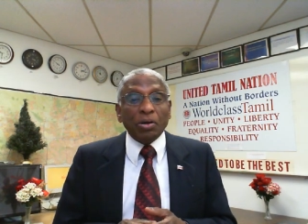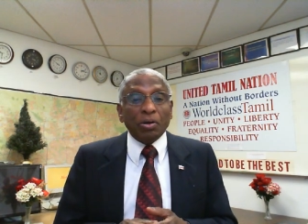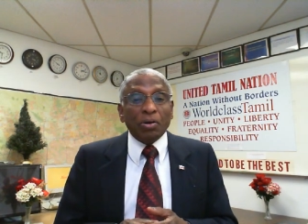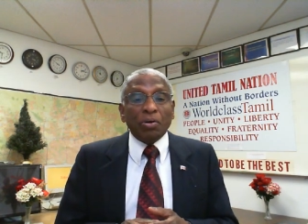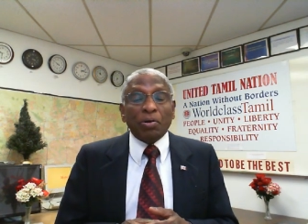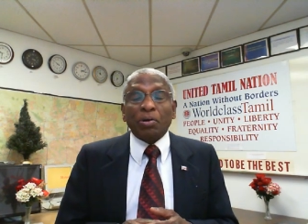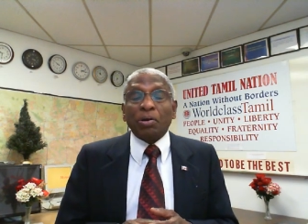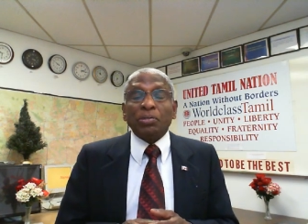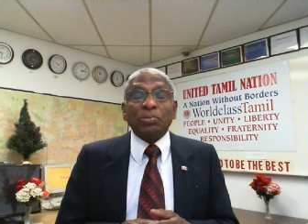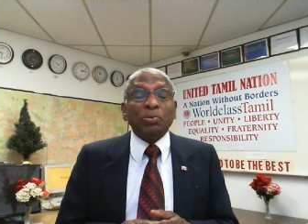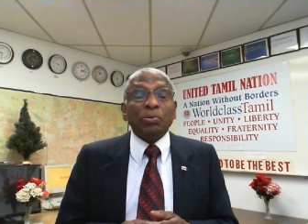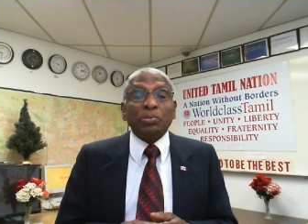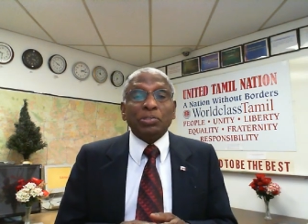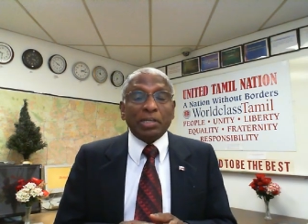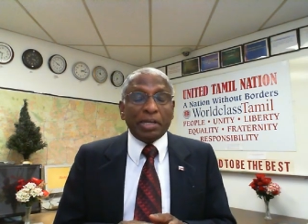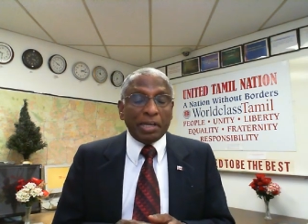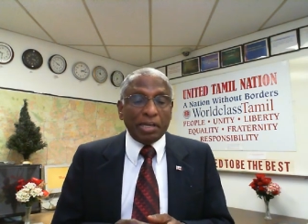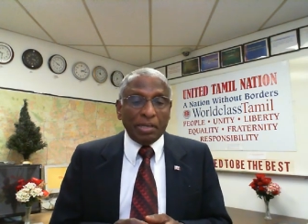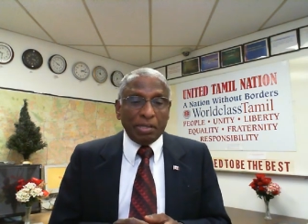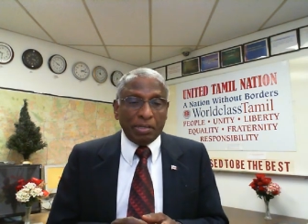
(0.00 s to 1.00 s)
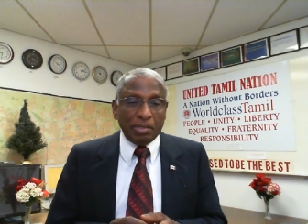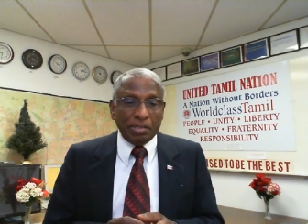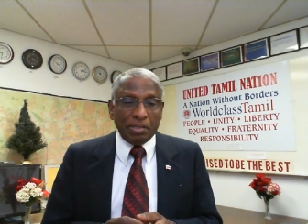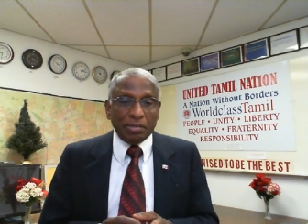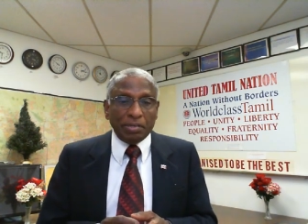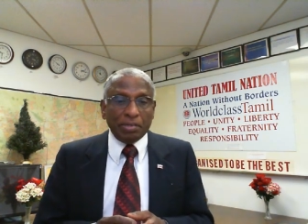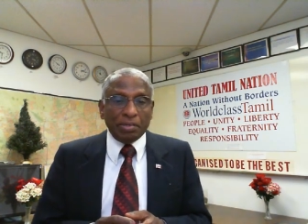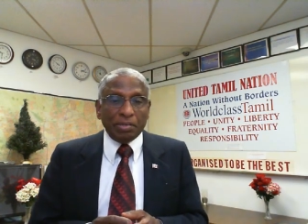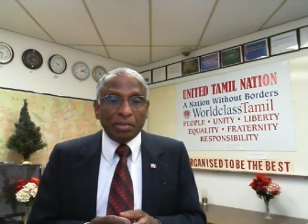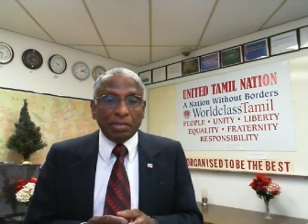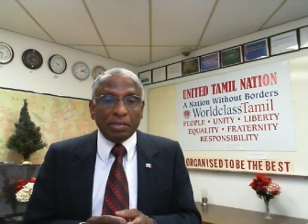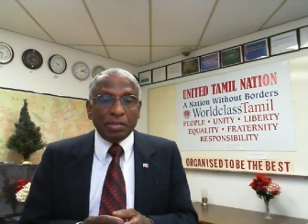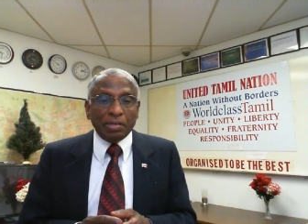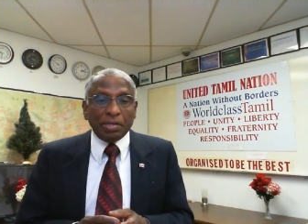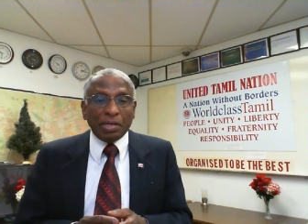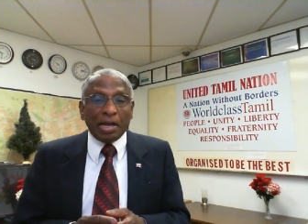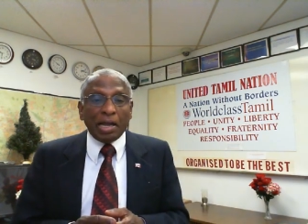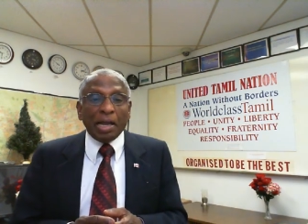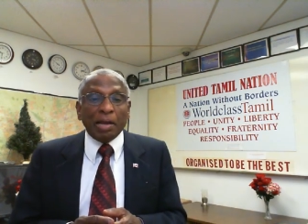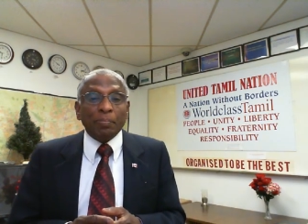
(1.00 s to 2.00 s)
or a Dose.
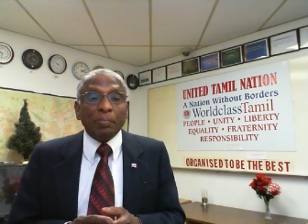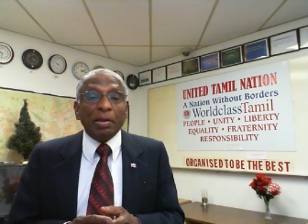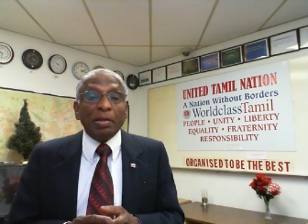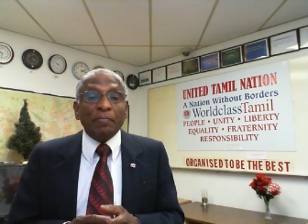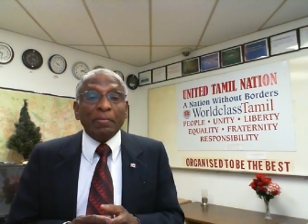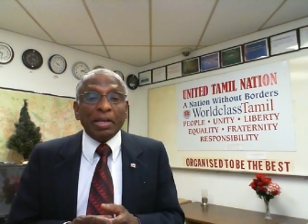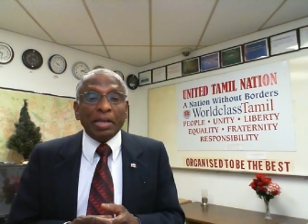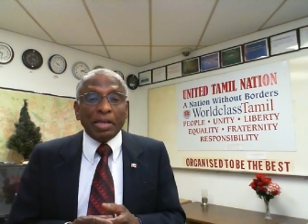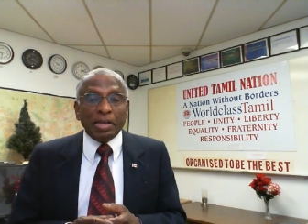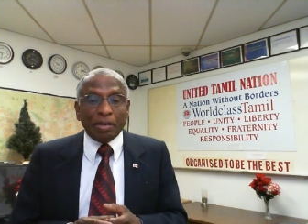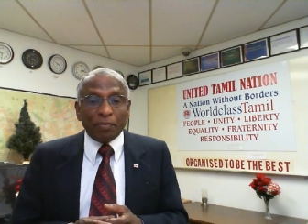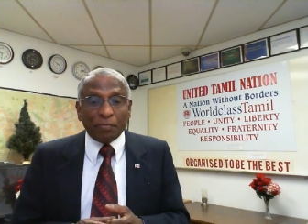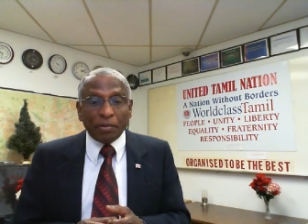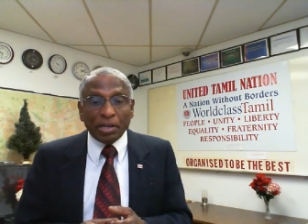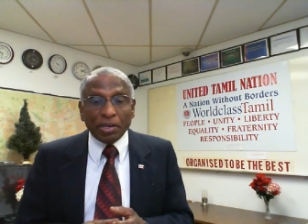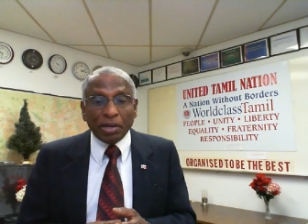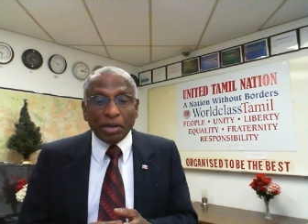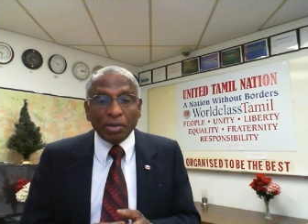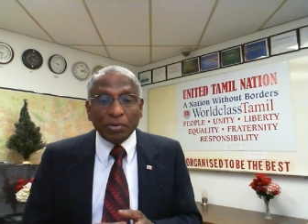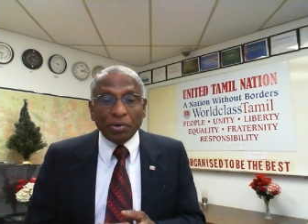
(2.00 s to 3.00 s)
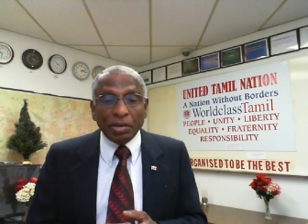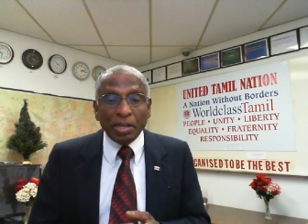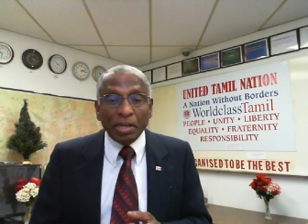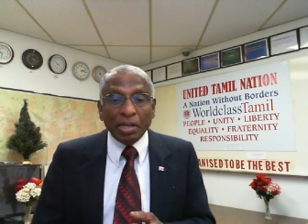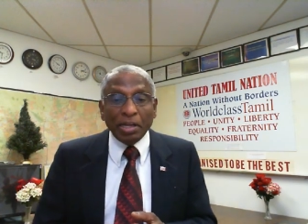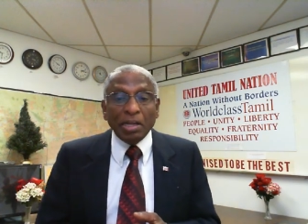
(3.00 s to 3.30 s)
I am living in a free country.